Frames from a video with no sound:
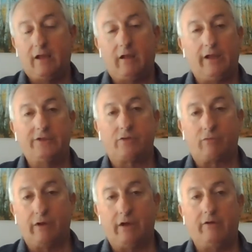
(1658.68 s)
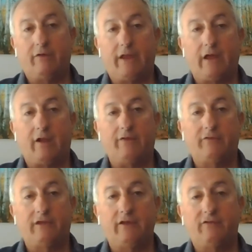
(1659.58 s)
Like your rent under the
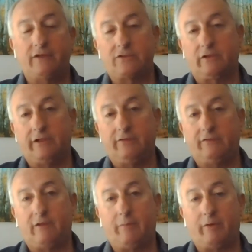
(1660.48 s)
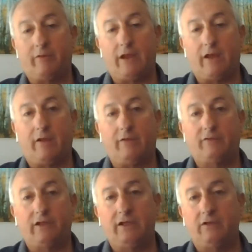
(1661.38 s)
LLC, set your leases up under the
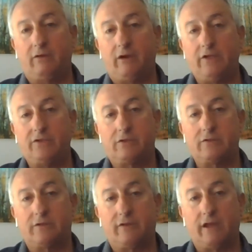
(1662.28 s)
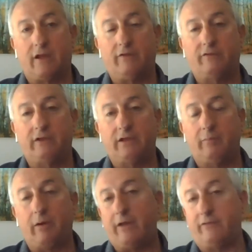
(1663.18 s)
LLC, do your insurance in the LLC,
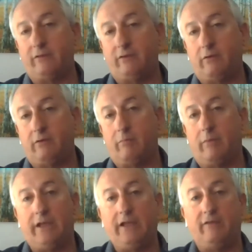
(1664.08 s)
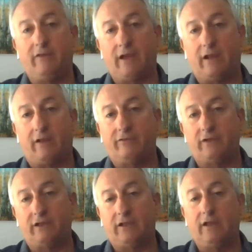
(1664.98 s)
deposit your money in the
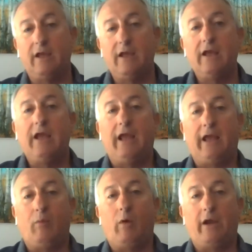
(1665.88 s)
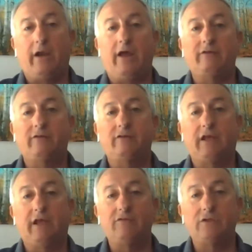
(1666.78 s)
LLC. And what it does is
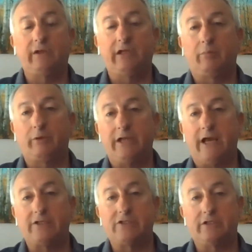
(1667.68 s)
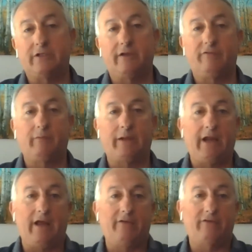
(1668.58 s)
it gives you legal protection. If
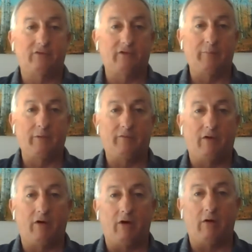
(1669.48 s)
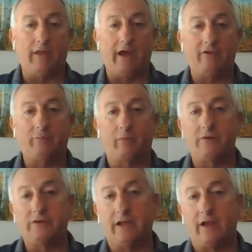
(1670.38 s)
somebody has a slip and fall, the house
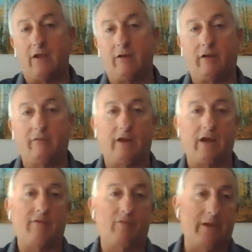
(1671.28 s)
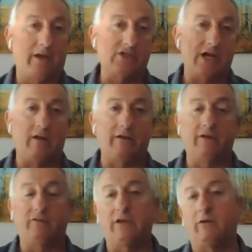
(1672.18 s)
burns down, and God forbid a child
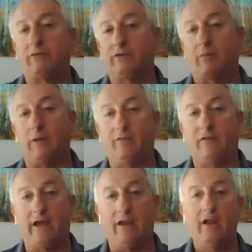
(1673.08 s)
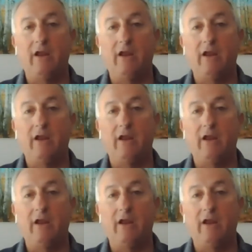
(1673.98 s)
gets killed or something like that,